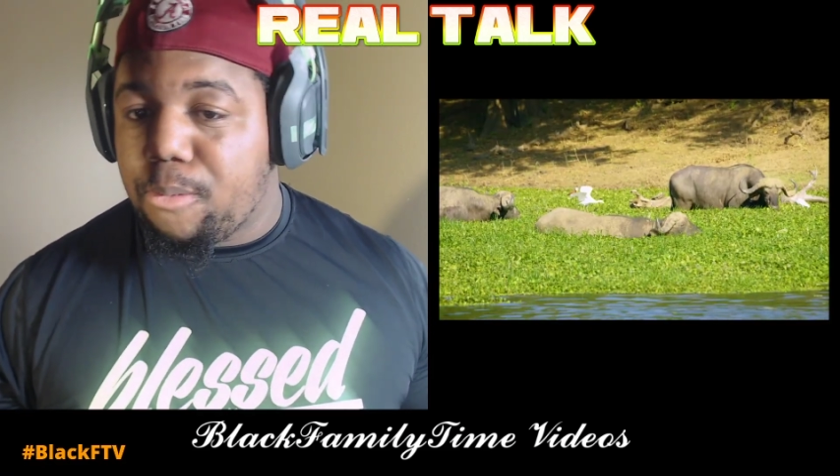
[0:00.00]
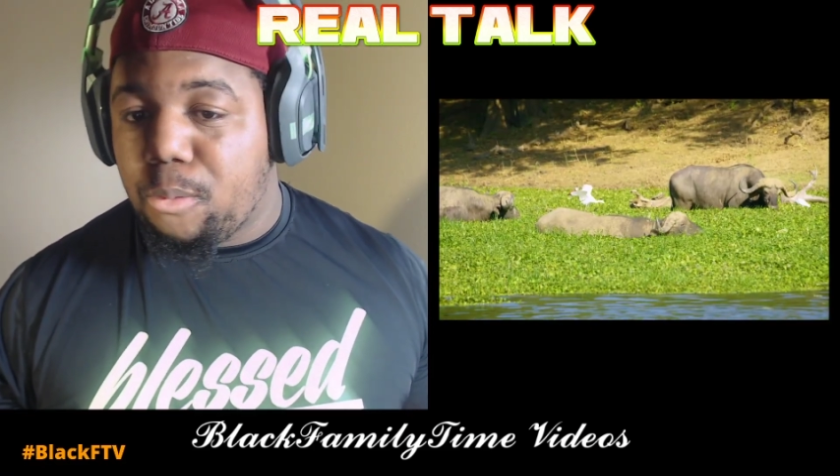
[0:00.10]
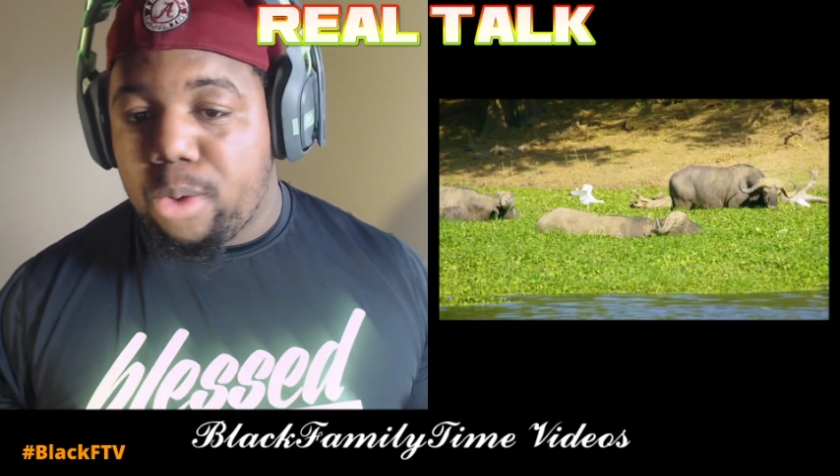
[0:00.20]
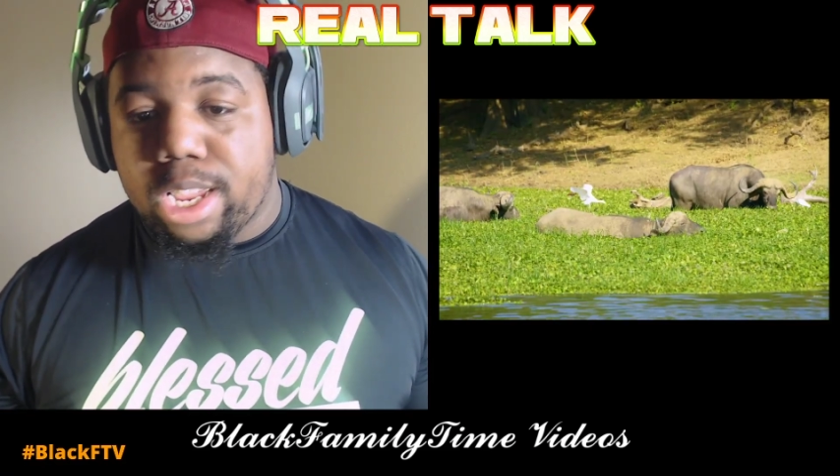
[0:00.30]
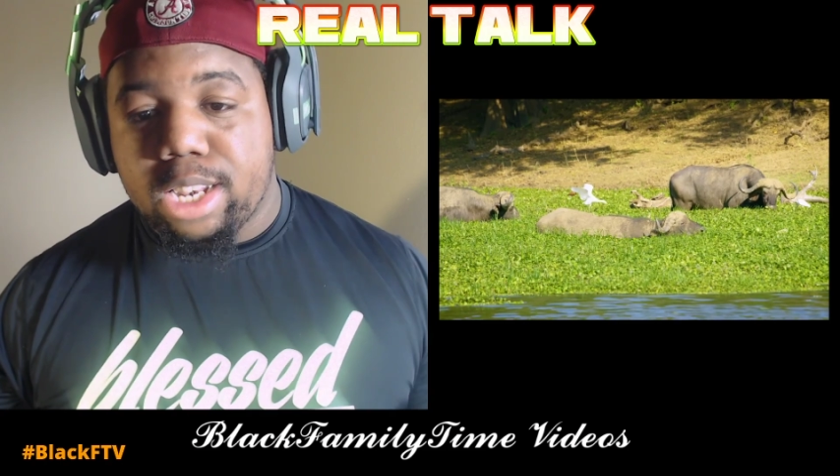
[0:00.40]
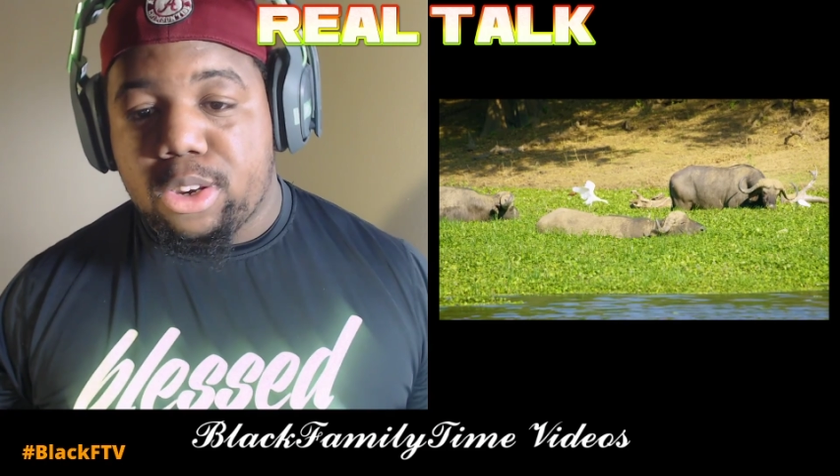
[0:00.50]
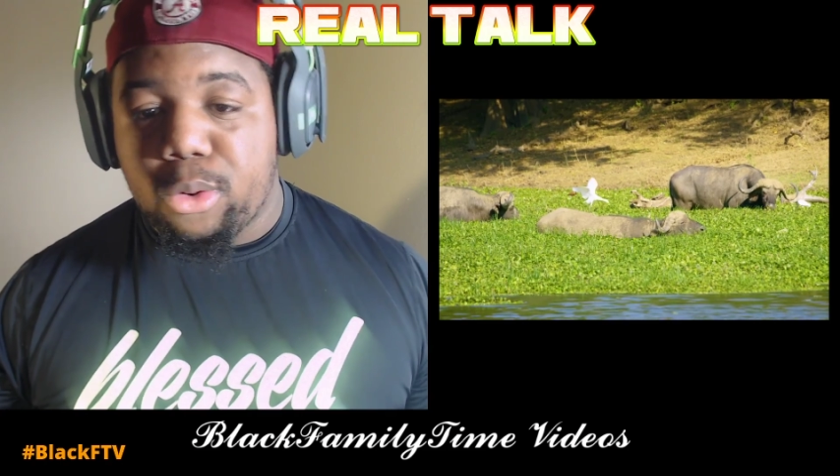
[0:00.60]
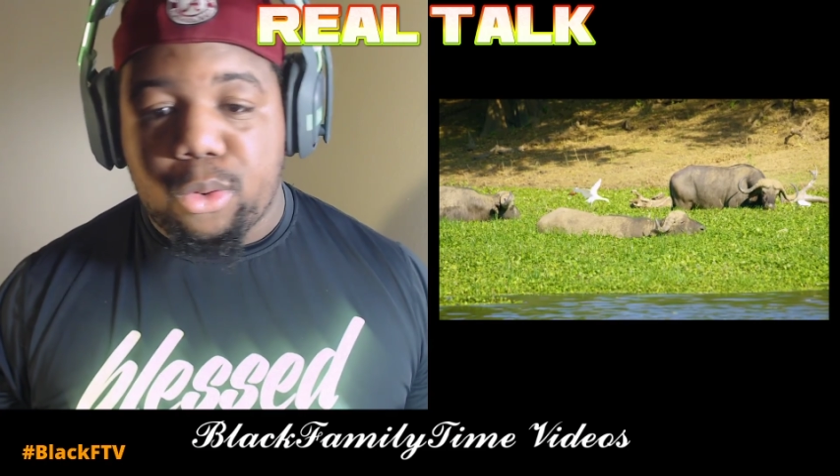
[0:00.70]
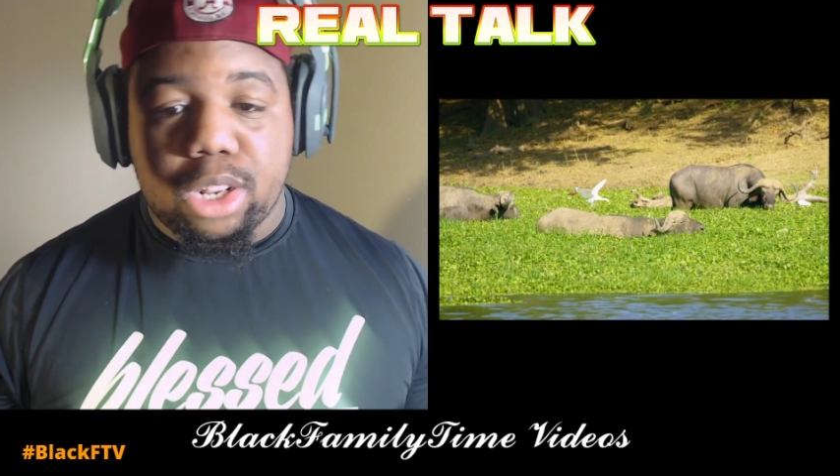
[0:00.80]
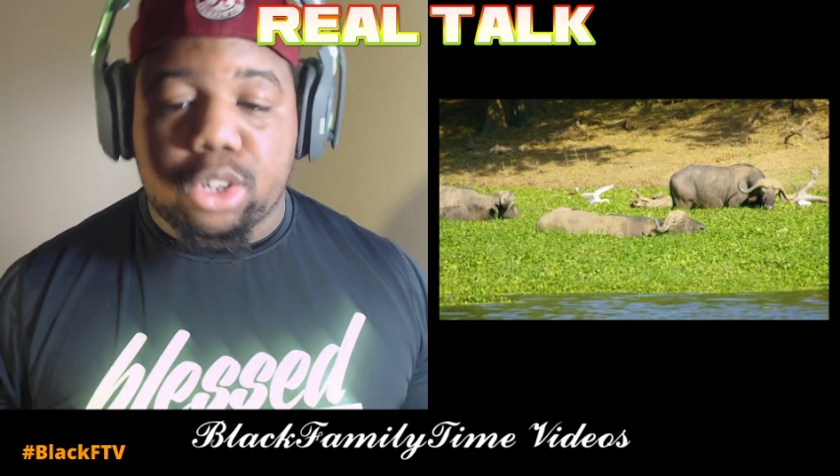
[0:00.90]
we can do
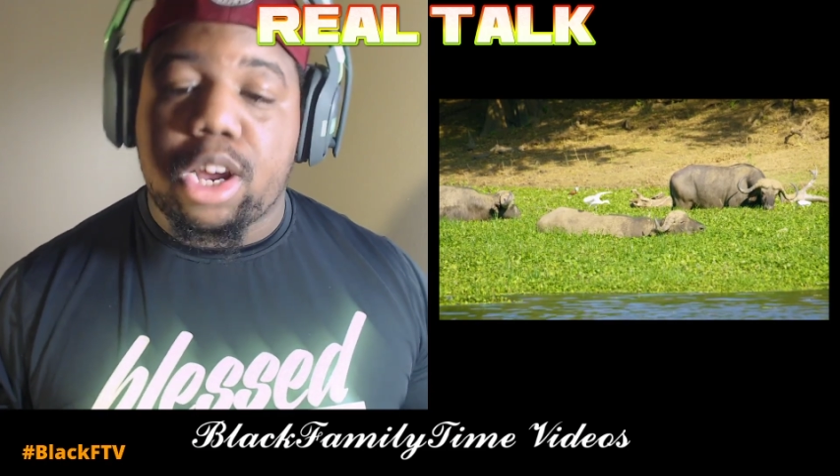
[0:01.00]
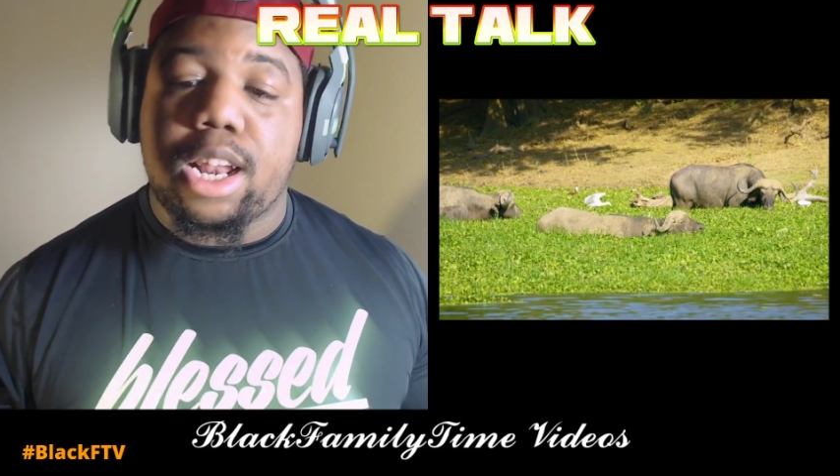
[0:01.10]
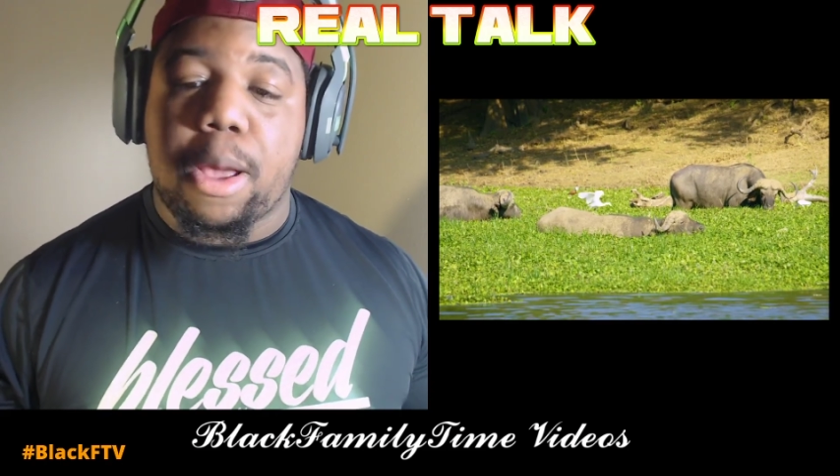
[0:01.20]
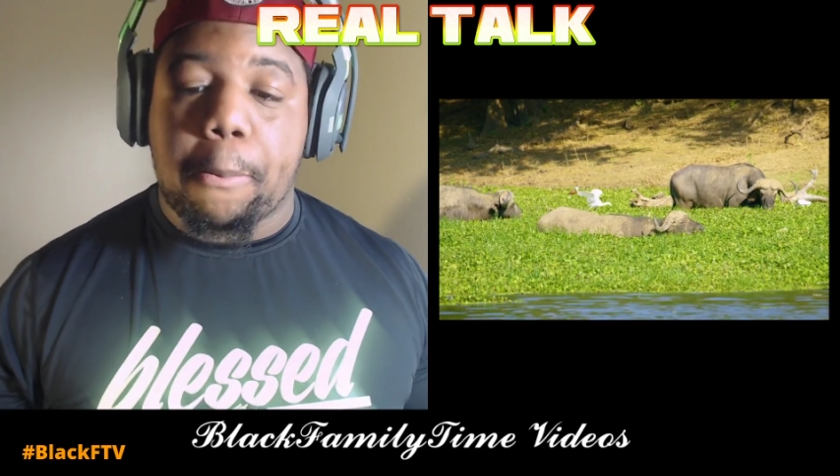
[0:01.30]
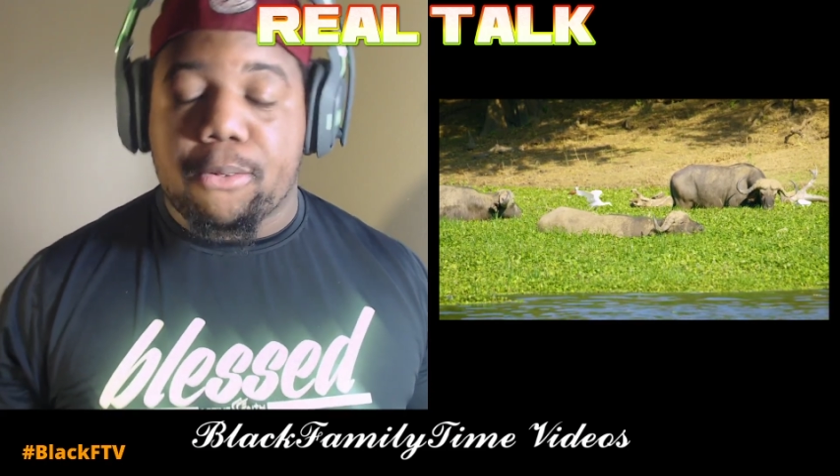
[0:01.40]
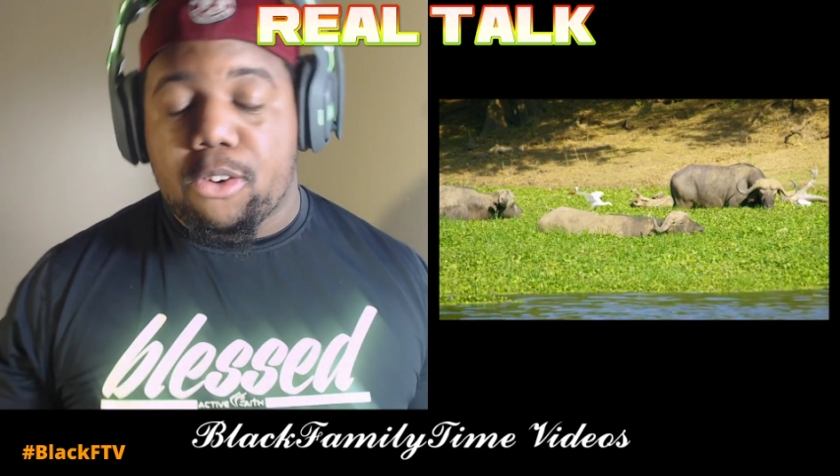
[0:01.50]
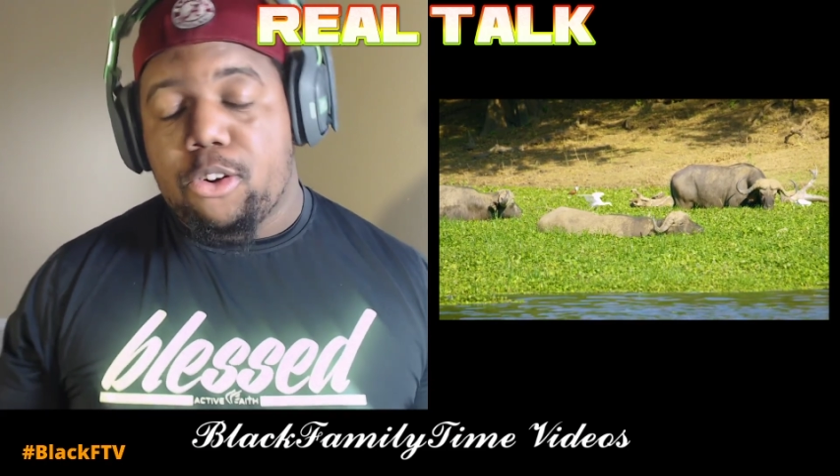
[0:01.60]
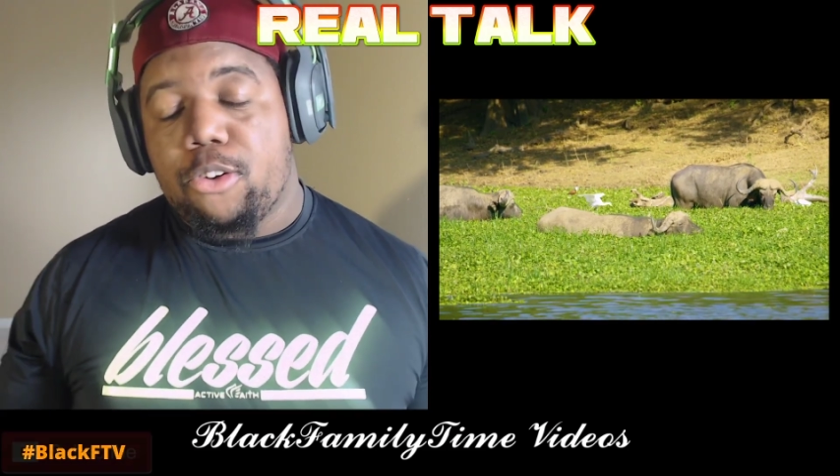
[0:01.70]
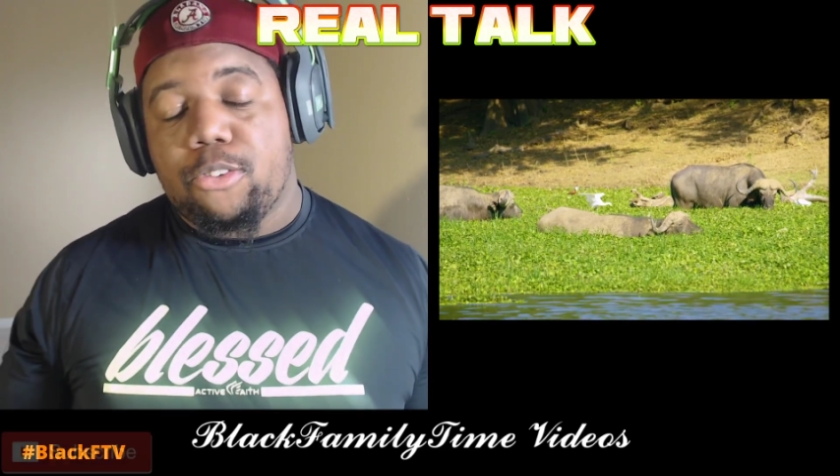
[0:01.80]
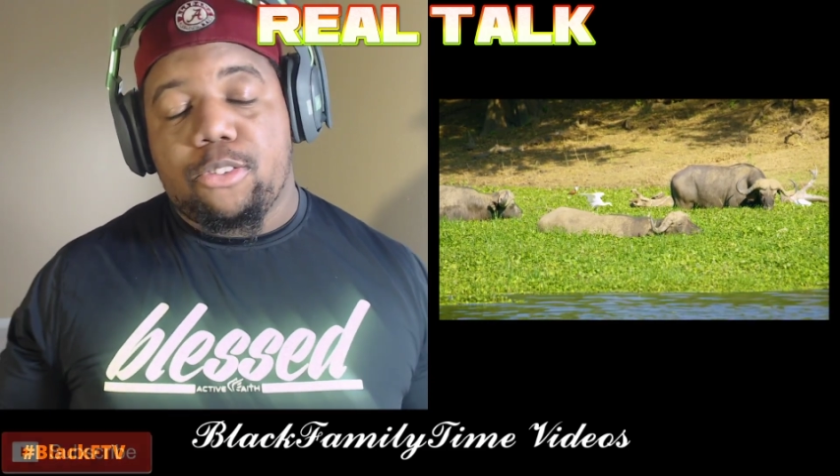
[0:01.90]
to try to
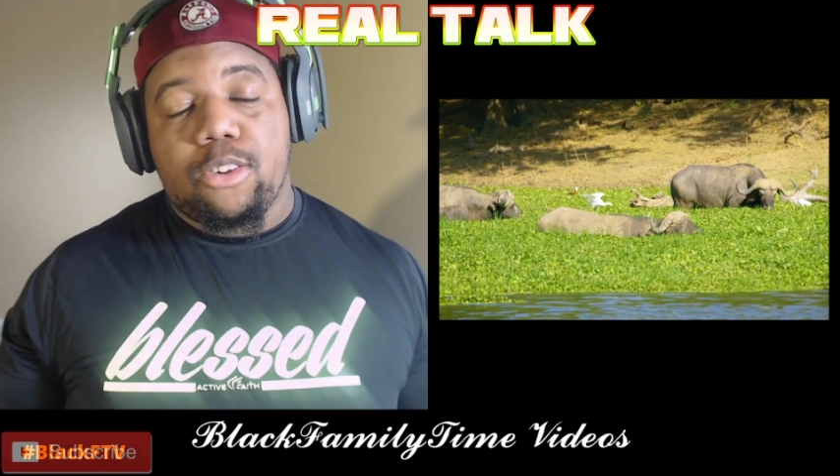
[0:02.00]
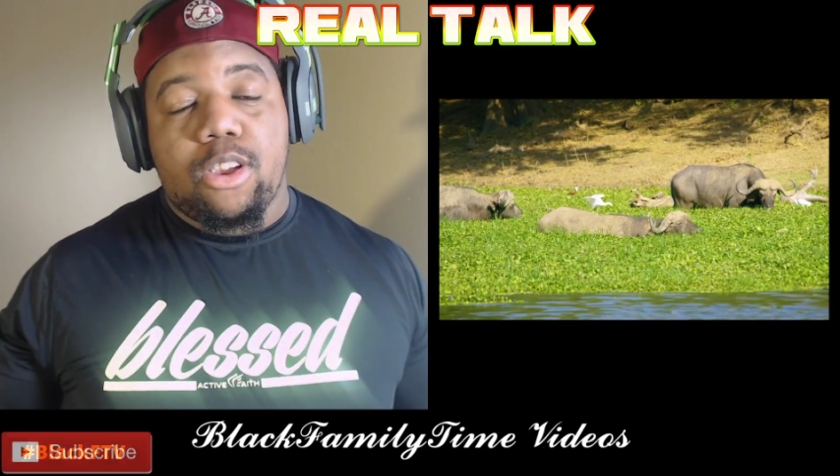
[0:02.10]
improve